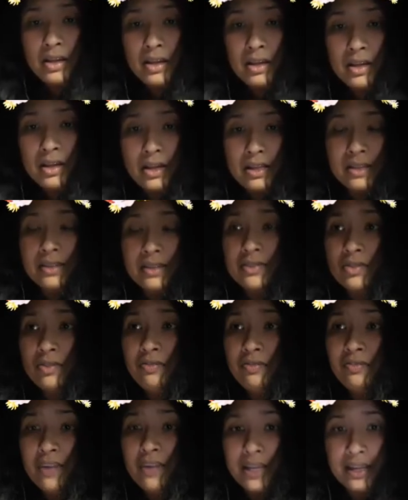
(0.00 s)
I'm so
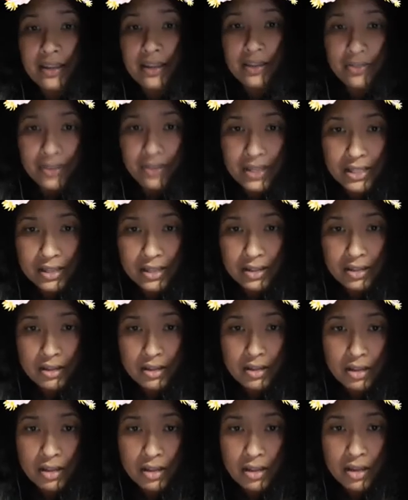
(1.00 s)
flicking right
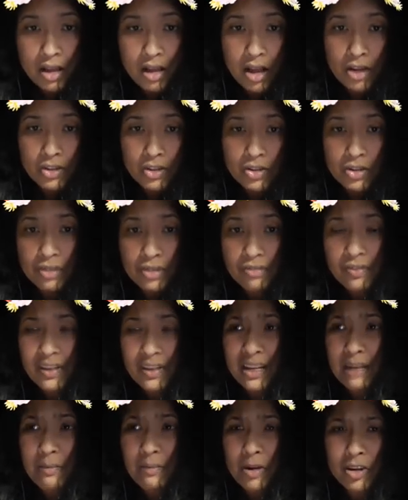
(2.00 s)
now. How do you
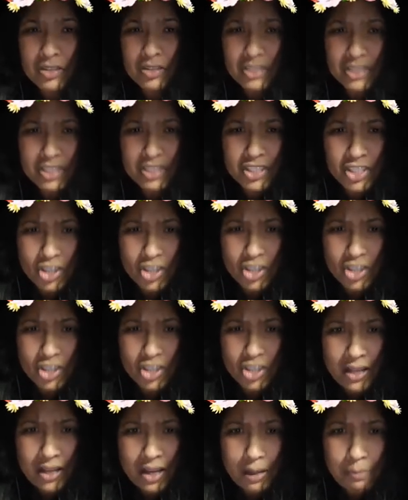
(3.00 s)
feel about
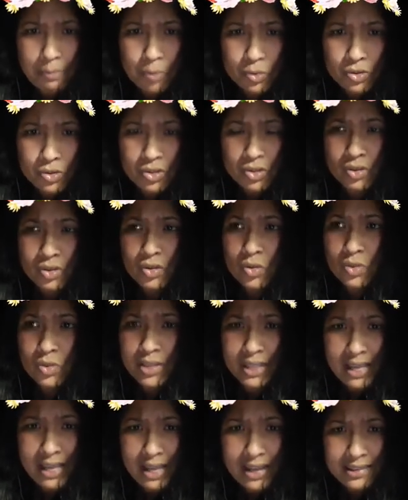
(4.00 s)
Derby Caputo? Who
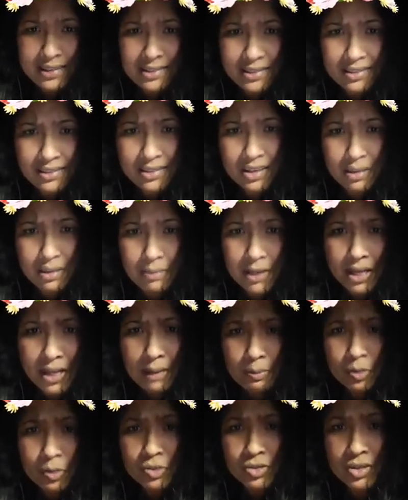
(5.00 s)
the ass is Derby
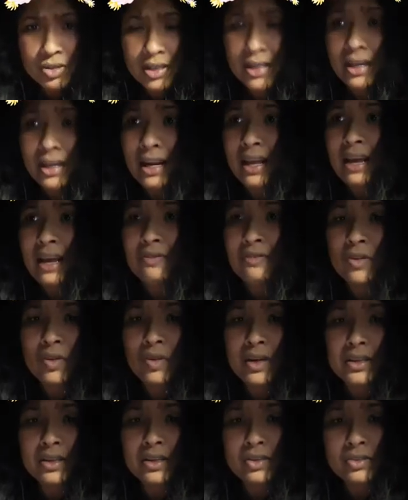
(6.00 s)
Caputo? Girl, I have no
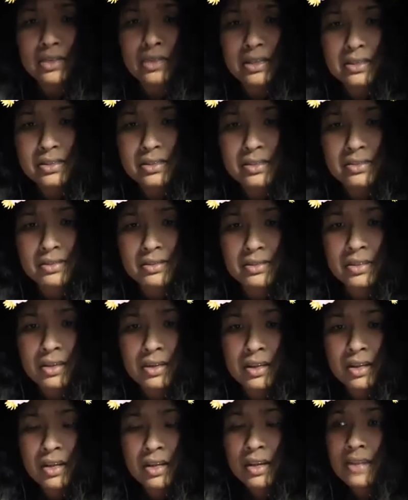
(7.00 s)
idea who that
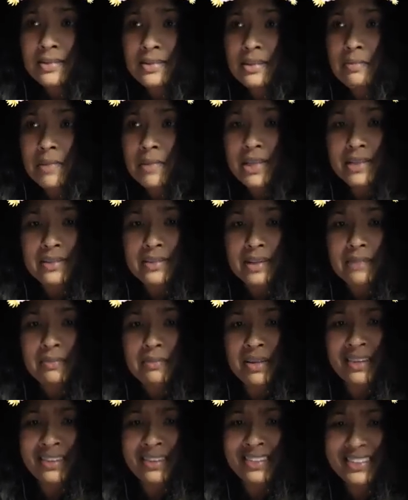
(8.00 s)
is. Somebody send
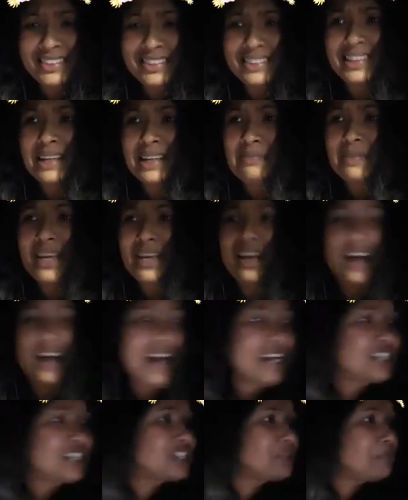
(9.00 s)
me an
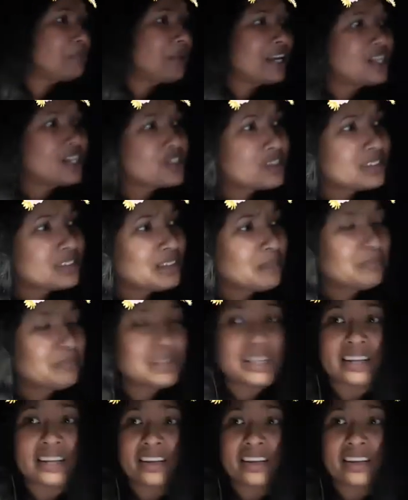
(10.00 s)
IG page or something.